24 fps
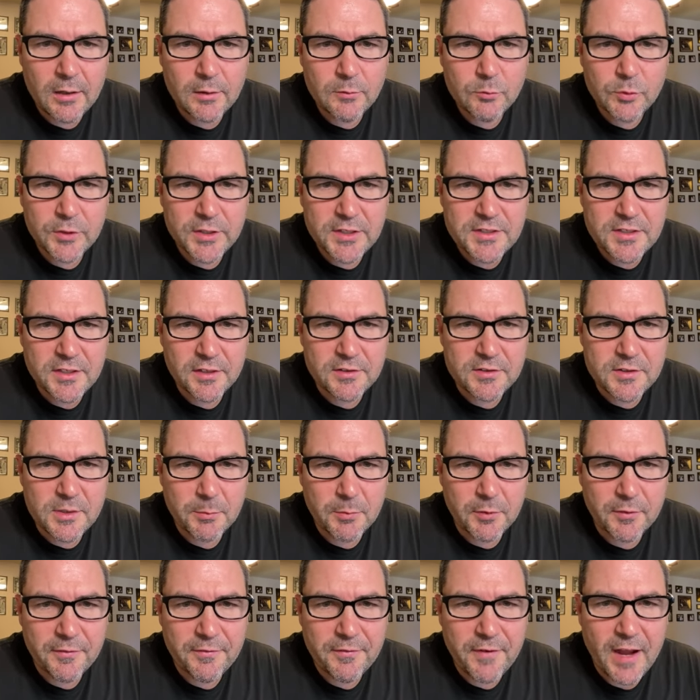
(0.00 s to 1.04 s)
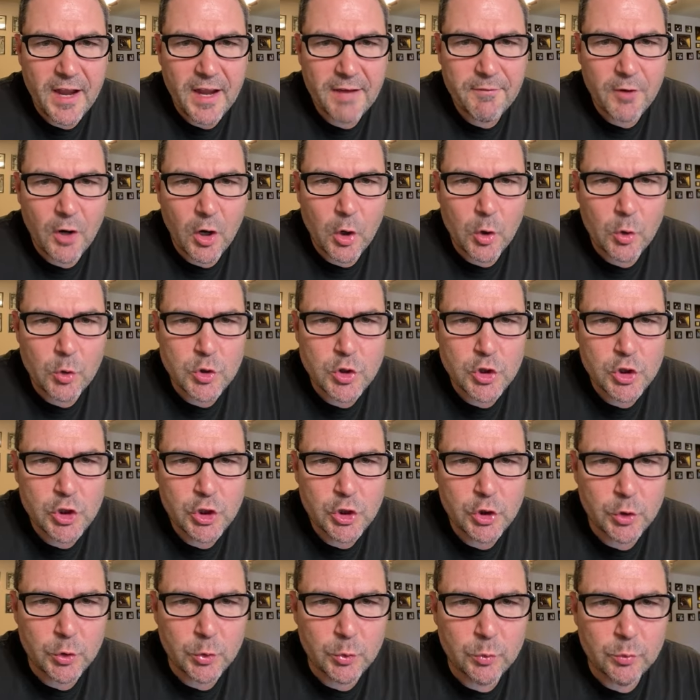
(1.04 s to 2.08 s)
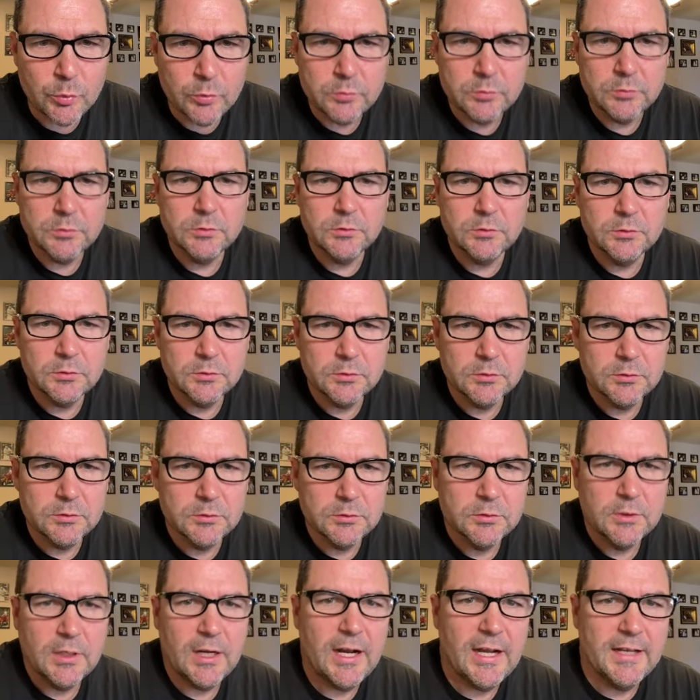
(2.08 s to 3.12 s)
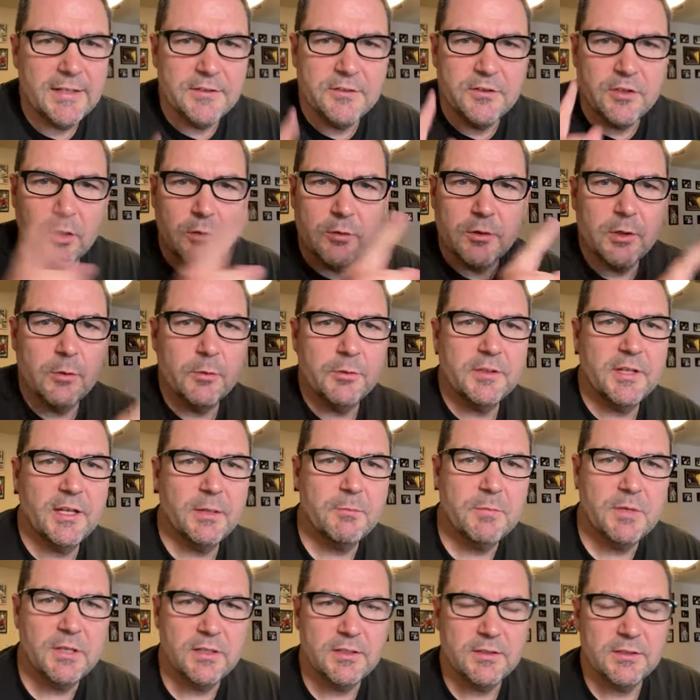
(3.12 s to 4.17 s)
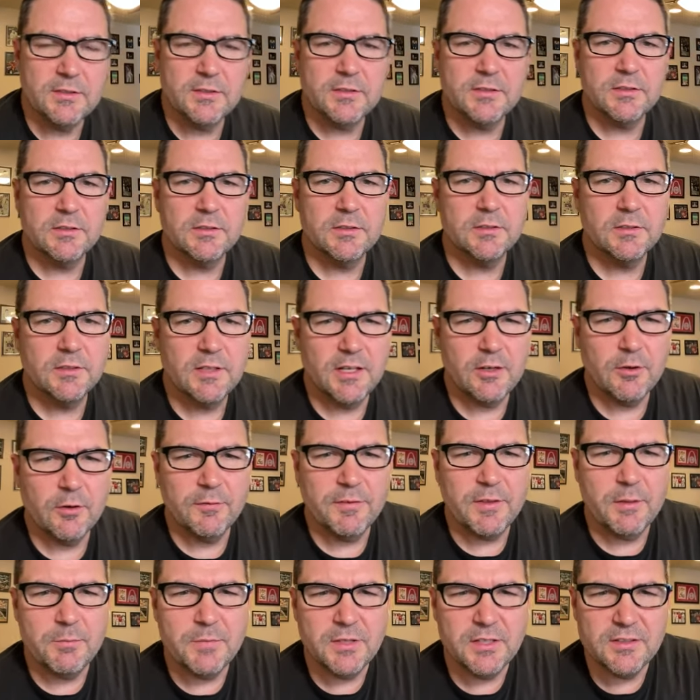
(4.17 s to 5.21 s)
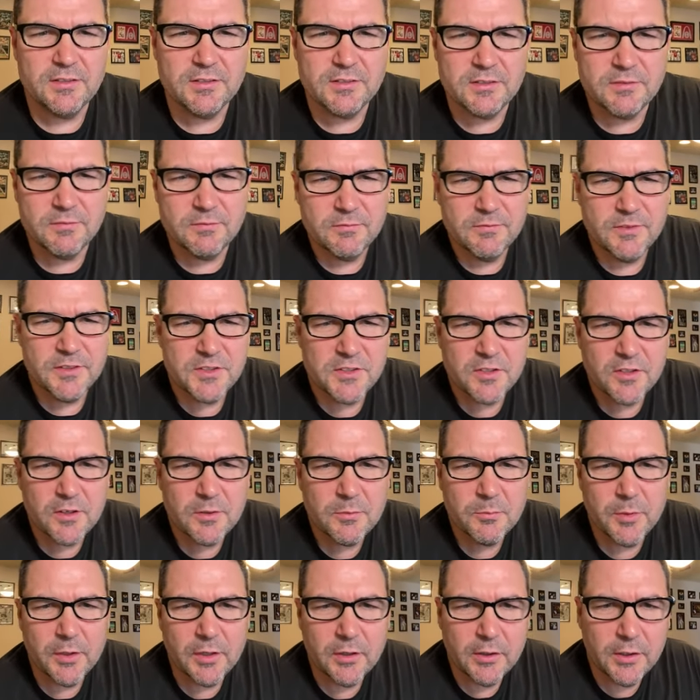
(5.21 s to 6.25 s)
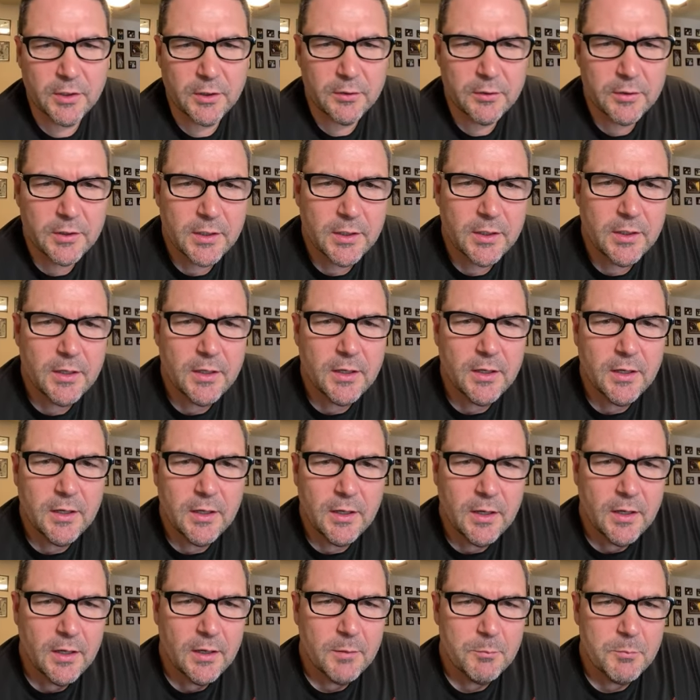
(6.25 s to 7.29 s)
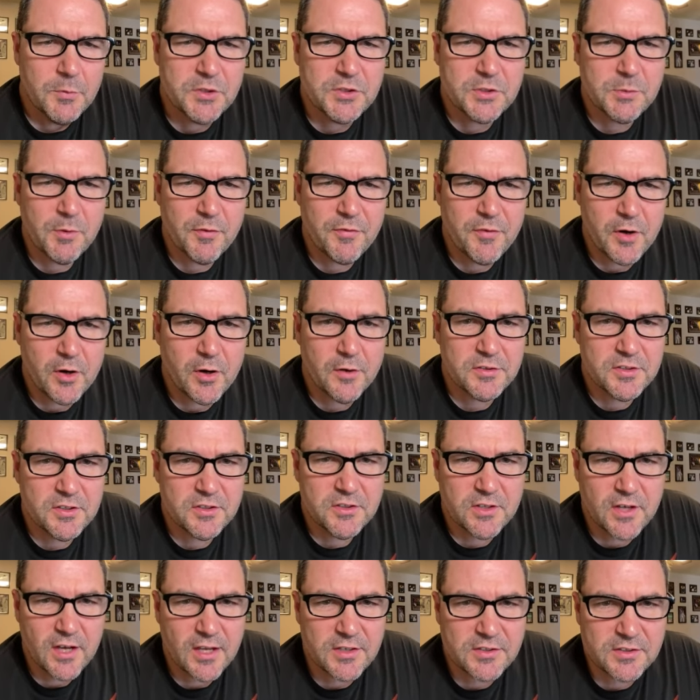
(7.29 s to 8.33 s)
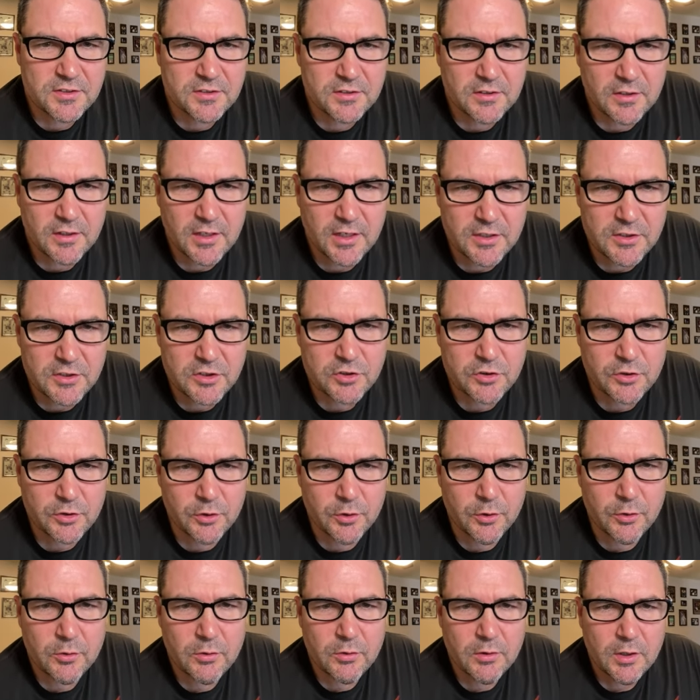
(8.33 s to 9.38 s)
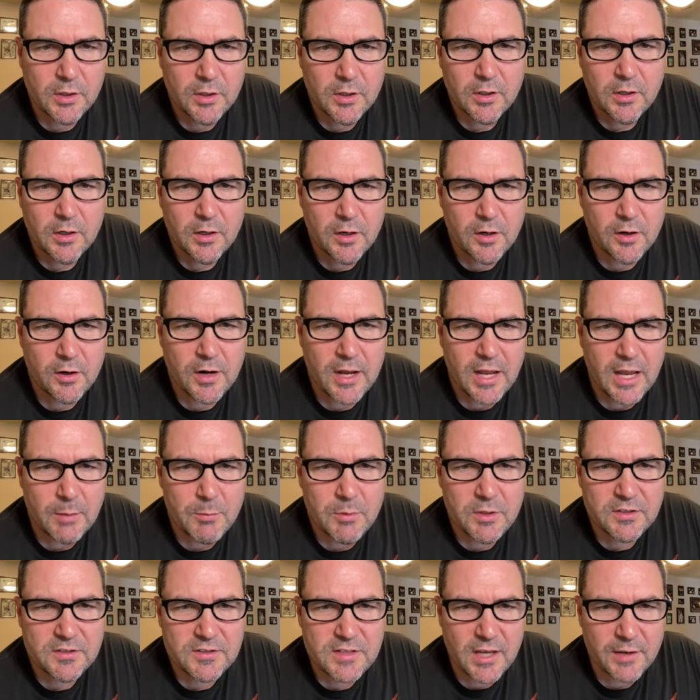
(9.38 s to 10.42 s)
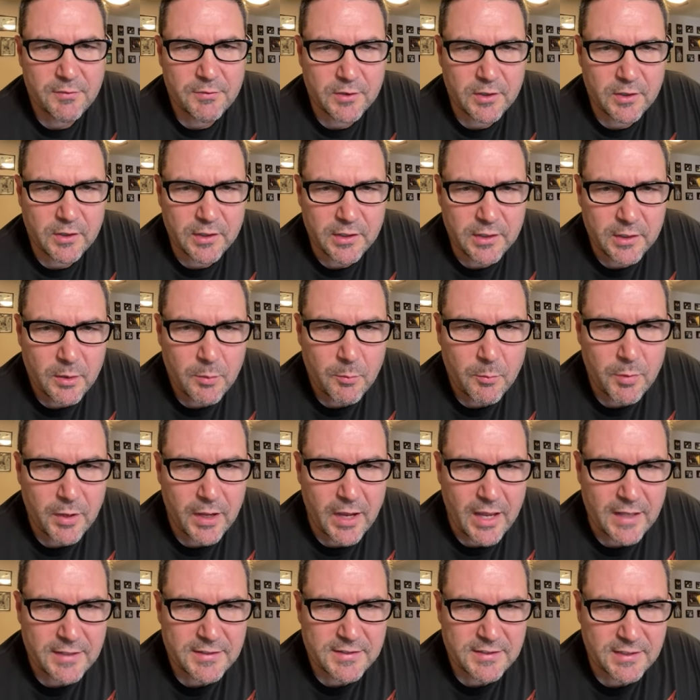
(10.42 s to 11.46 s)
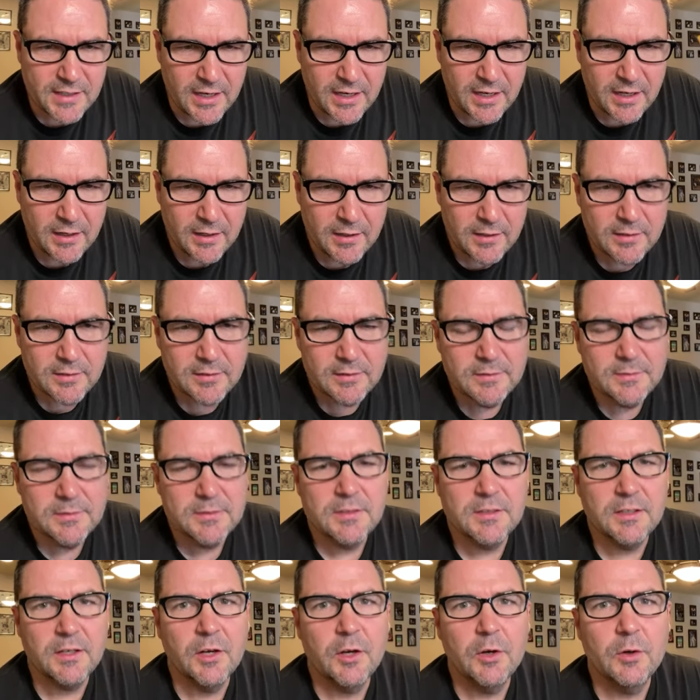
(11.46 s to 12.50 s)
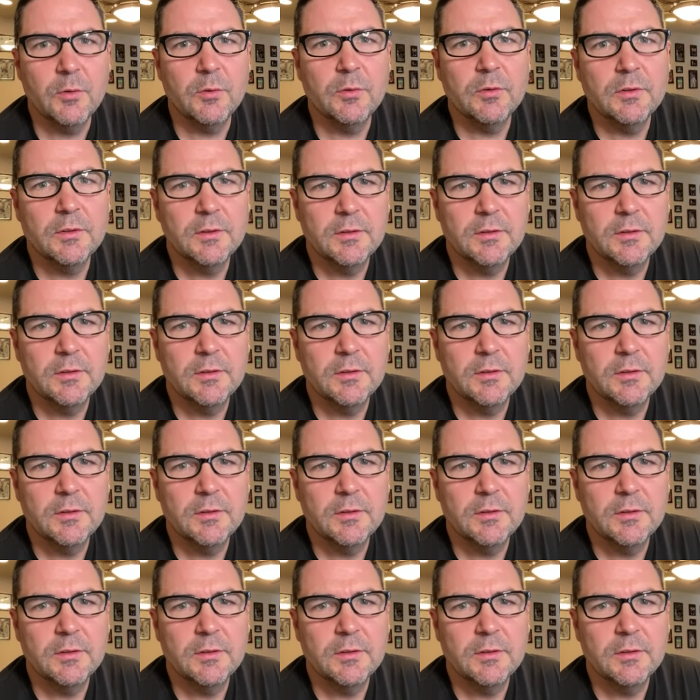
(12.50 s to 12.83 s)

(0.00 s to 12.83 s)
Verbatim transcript: Reed says number 502. I don't know what that means. I don't know if that means visitor, but hello. Mr. Mafungo says, yes, it is true. Her name is definitely Beyonce. So